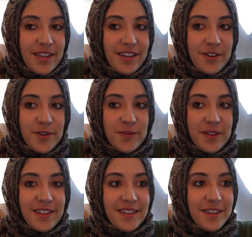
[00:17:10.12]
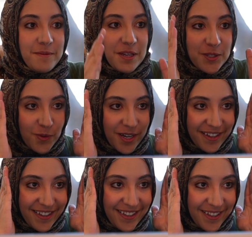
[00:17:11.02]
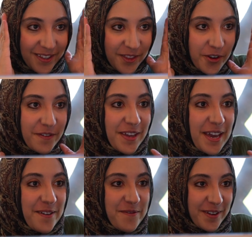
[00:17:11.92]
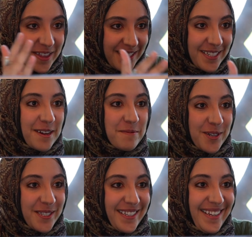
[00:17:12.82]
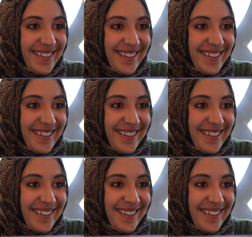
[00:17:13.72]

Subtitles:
you know, it means what? They're giving everything to that person.